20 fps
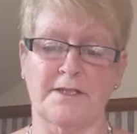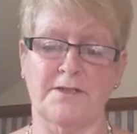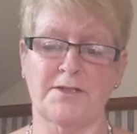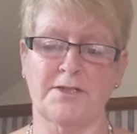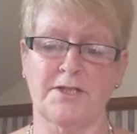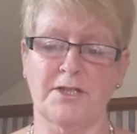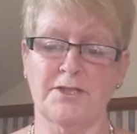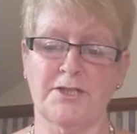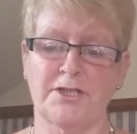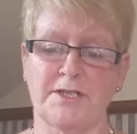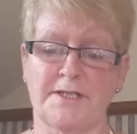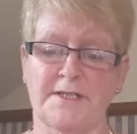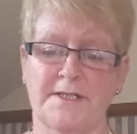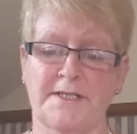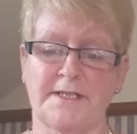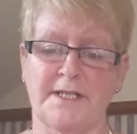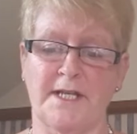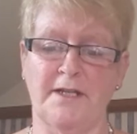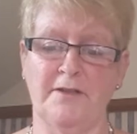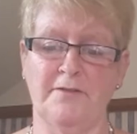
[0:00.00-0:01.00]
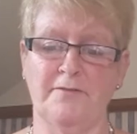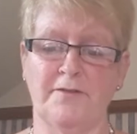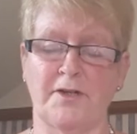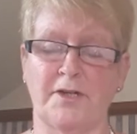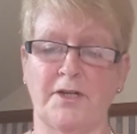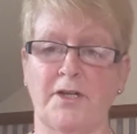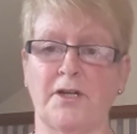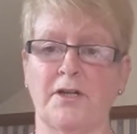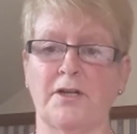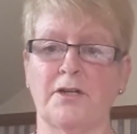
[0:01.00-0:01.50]
such as
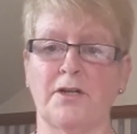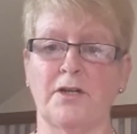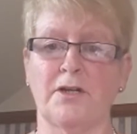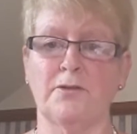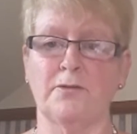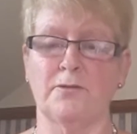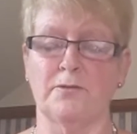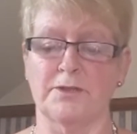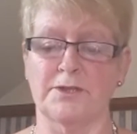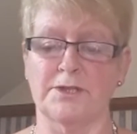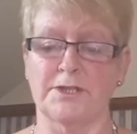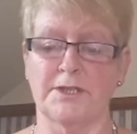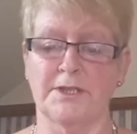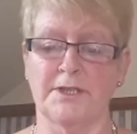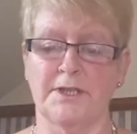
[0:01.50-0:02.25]
silver or gold